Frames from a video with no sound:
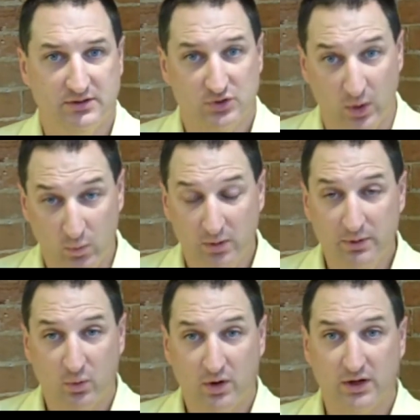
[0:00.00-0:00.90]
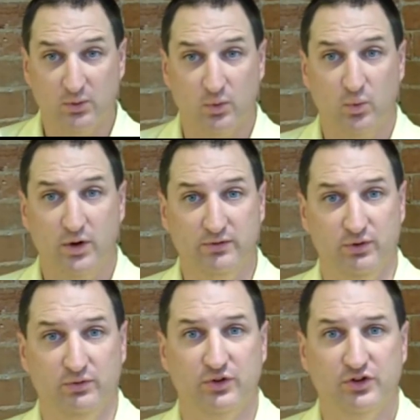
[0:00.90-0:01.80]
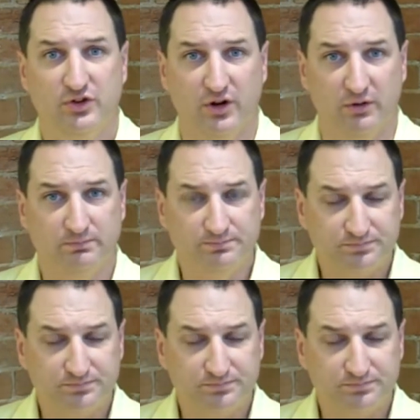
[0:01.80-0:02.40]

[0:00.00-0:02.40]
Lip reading: so I will be working with one of you for sure.